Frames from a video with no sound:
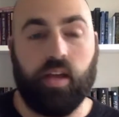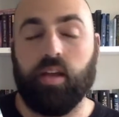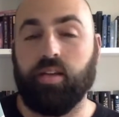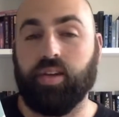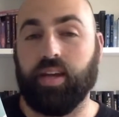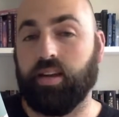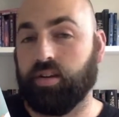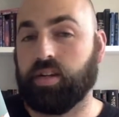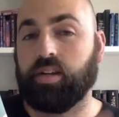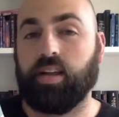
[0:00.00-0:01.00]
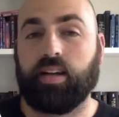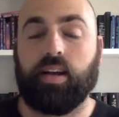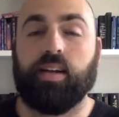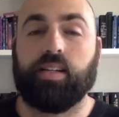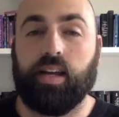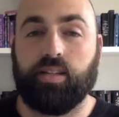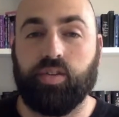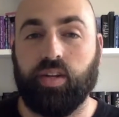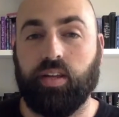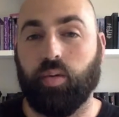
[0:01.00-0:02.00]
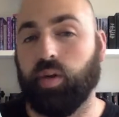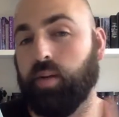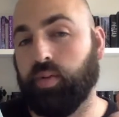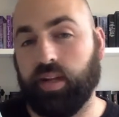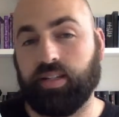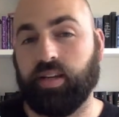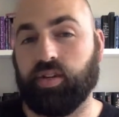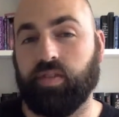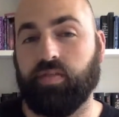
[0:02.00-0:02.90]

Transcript: You get entered into that contest. You can either win a PlayStation